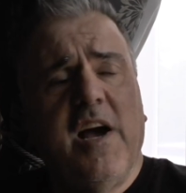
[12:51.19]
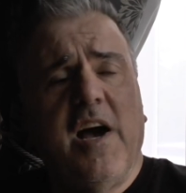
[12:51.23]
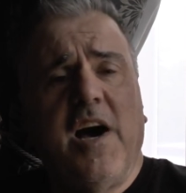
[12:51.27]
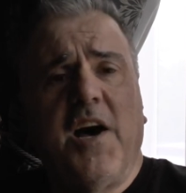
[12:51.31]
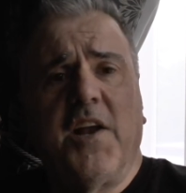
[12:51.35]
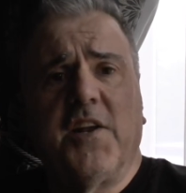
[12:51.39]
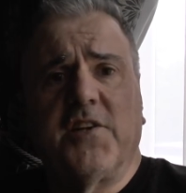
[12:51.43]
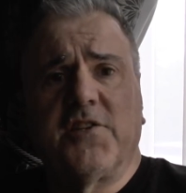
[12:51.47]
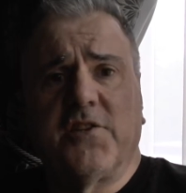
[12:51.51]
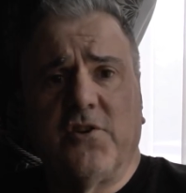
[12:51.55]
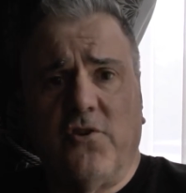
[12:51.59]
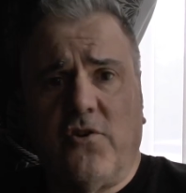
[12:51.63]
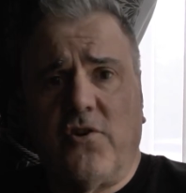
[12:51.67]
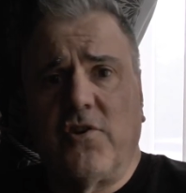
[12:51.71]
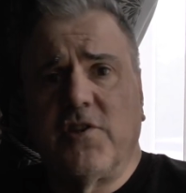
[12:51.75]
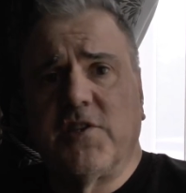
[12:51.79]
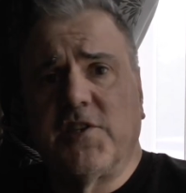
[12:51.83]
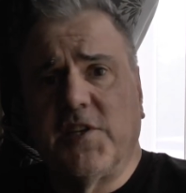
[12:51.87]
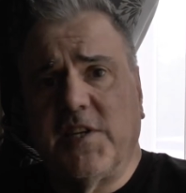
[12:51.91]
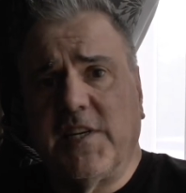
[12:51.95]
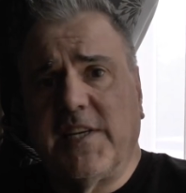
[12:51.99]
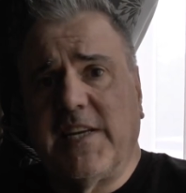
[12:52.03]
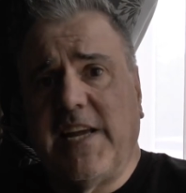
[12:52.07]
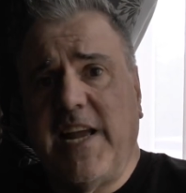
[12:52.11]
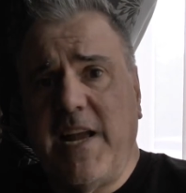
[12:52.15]
And as long as
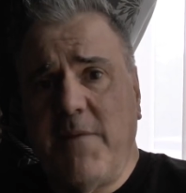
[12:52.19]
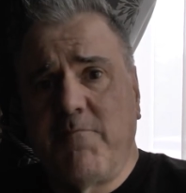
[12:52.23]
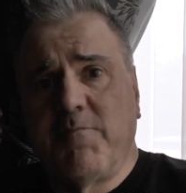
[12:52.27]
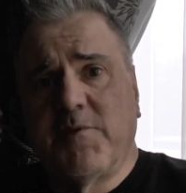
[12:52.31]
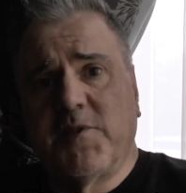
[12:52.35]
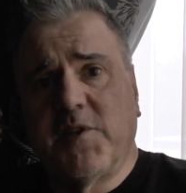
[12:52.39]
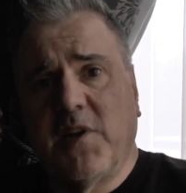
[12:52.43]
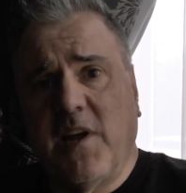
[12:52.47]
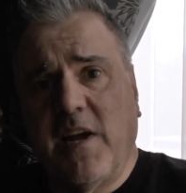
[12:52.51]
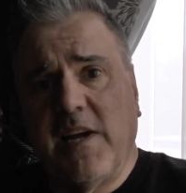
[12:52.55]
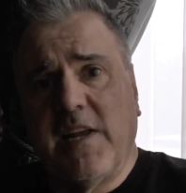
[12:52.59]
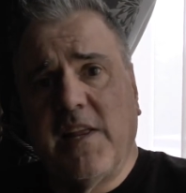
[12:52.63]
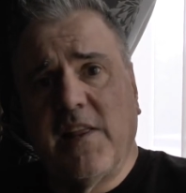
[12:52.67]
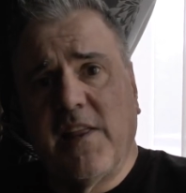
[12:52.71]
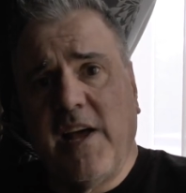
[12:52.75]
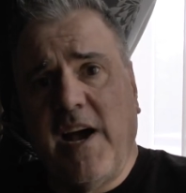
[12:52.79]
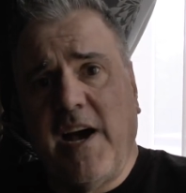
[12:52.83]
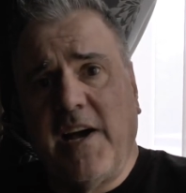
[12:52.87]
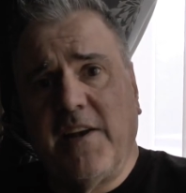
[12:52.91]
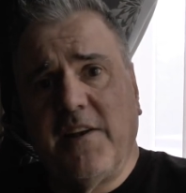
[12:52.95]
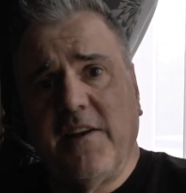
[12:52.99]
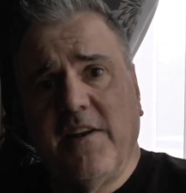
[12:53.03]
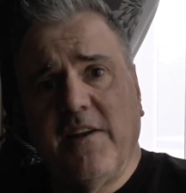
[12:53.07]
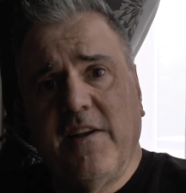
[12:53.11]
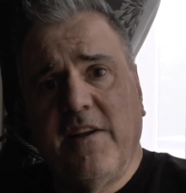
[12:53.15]
it keeps like
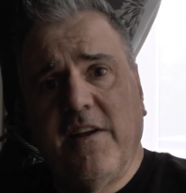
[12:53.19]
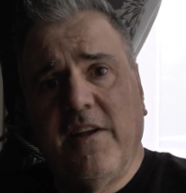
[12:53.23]
that,